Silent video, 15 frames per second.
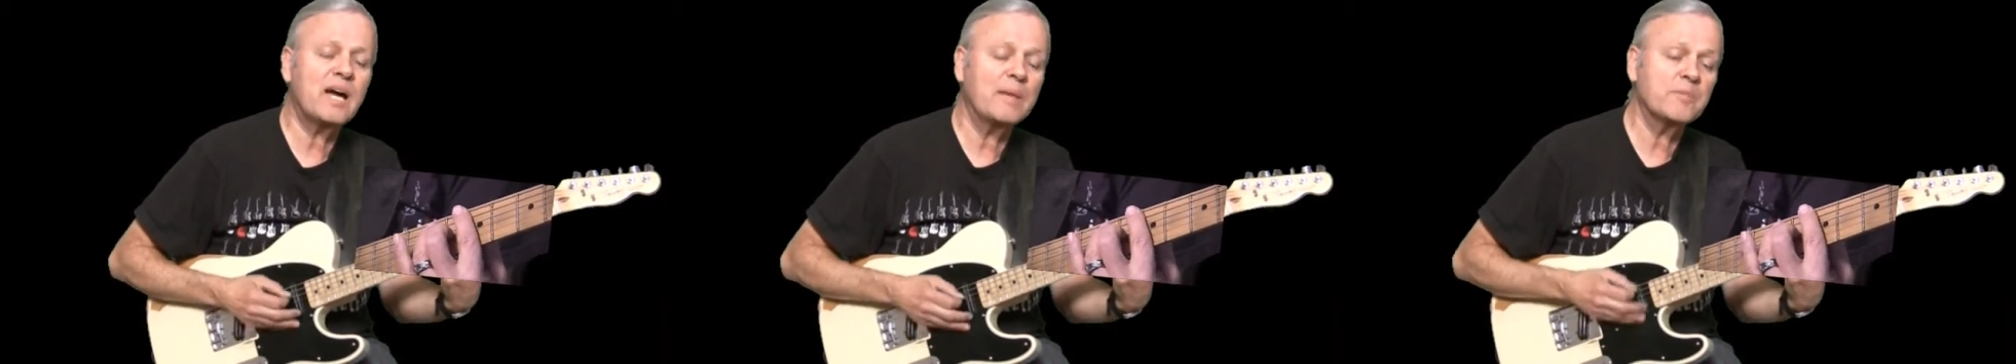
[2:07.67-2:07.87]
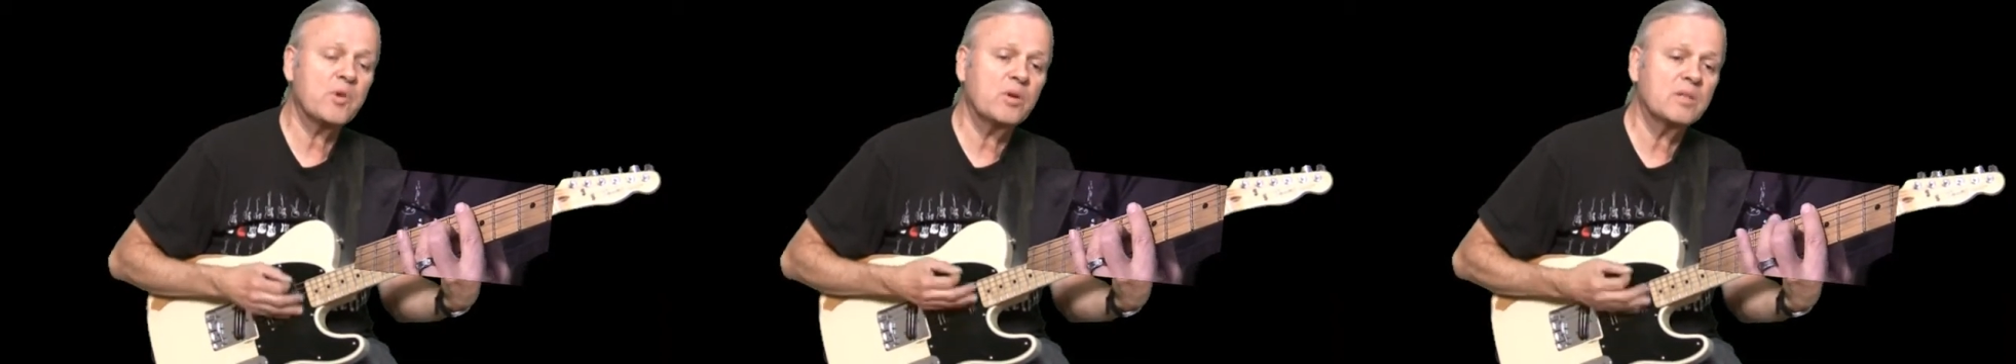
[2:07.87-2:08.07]

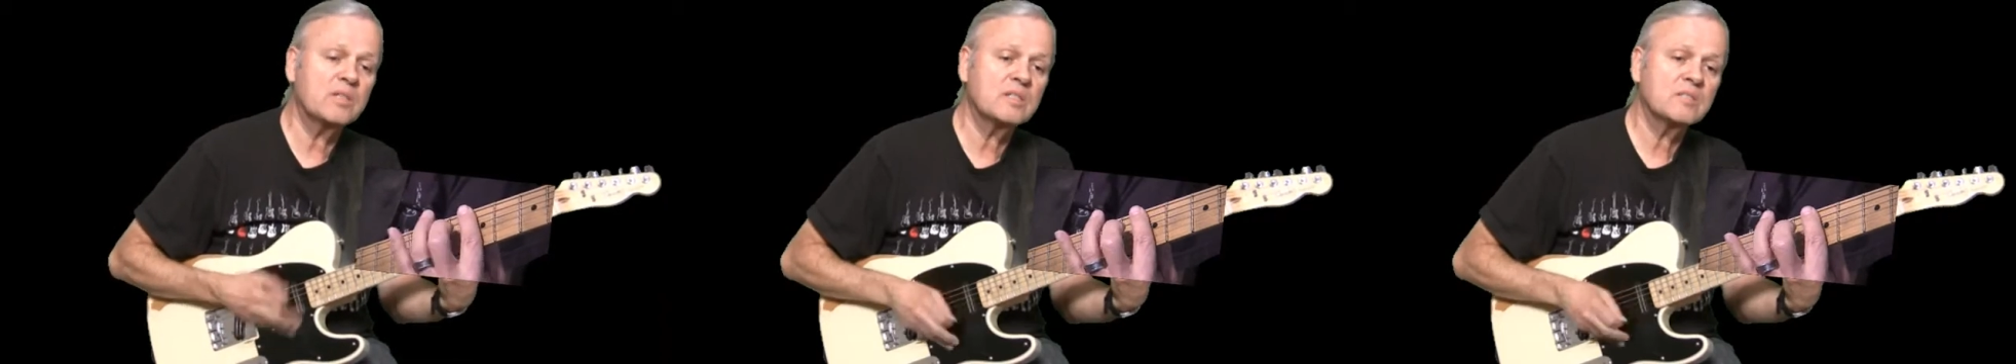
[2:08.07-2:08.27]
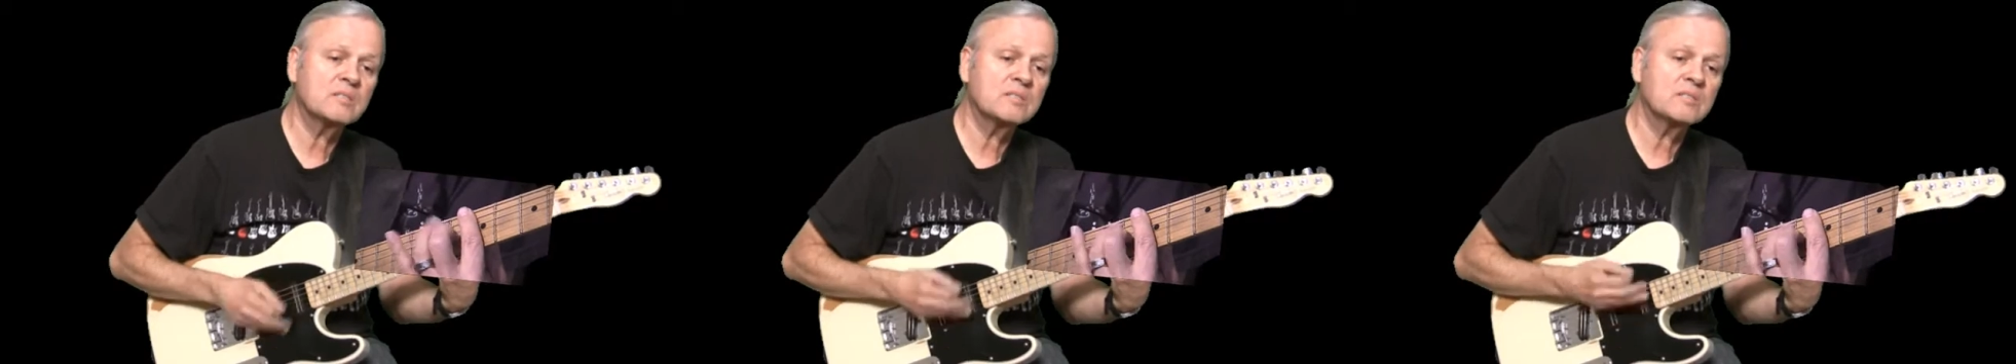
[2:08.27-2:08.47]
I'm
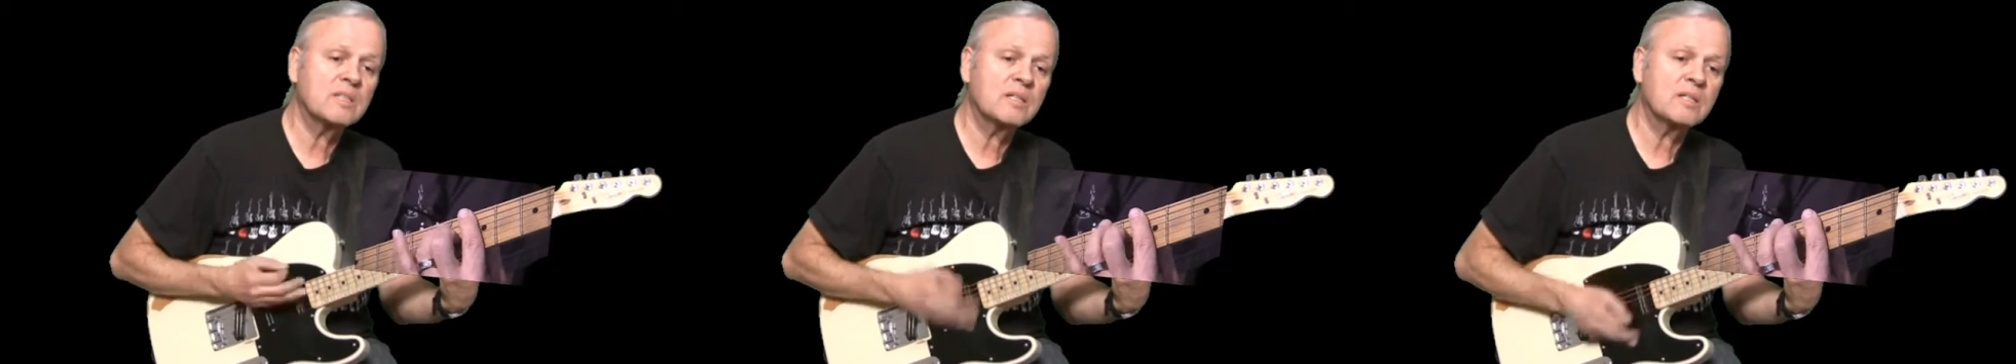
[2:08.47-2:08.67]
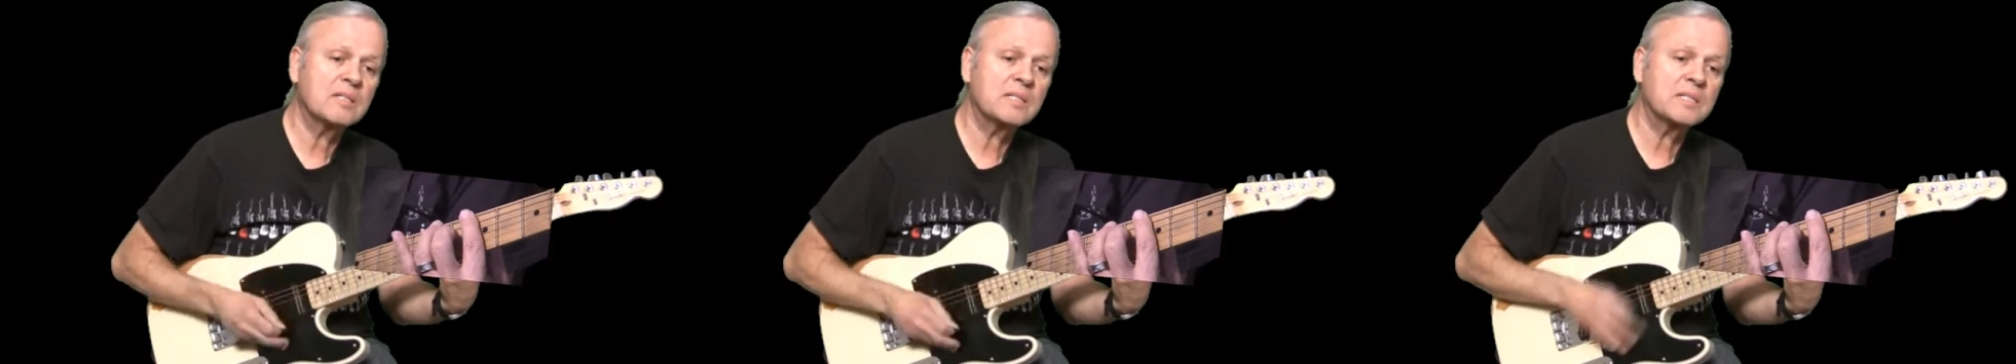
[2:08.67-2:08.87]

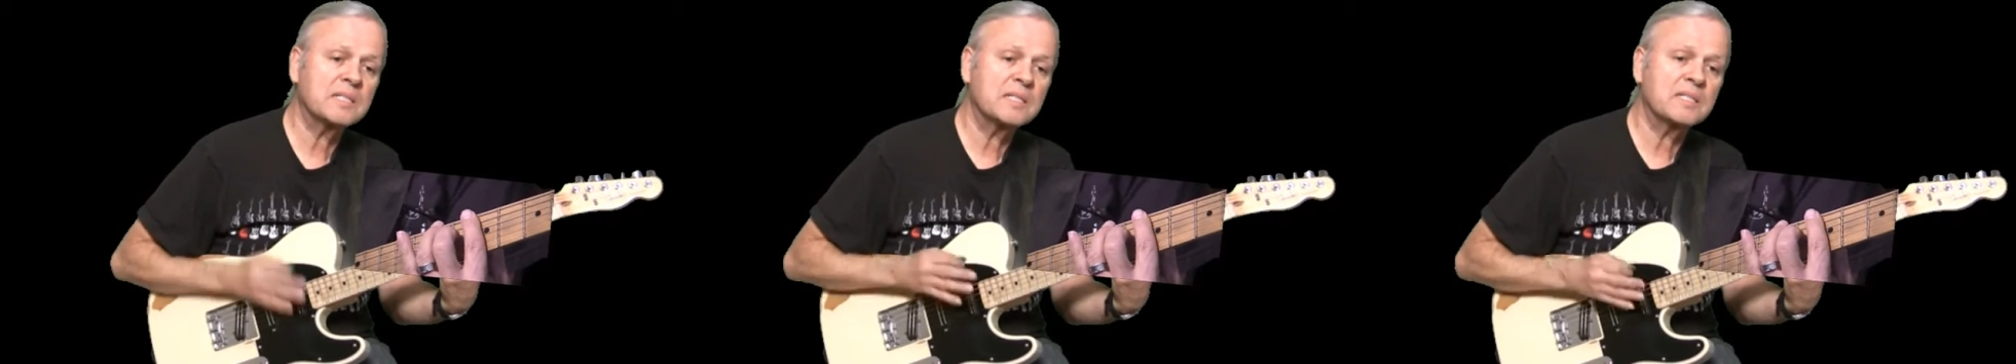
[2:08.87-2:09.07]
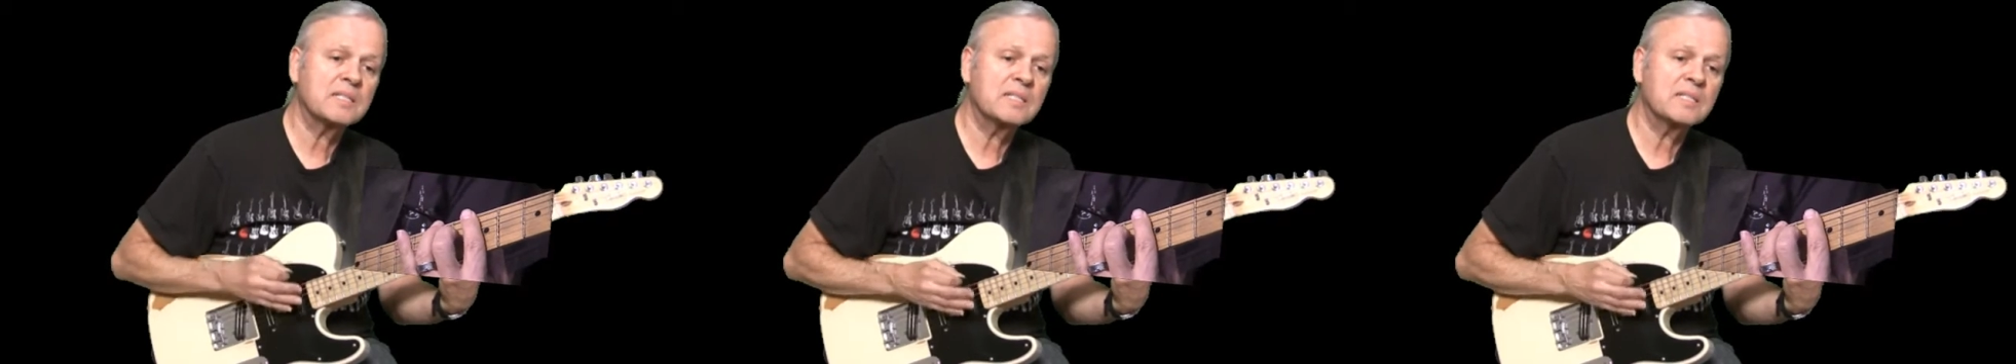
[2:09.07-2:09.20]
going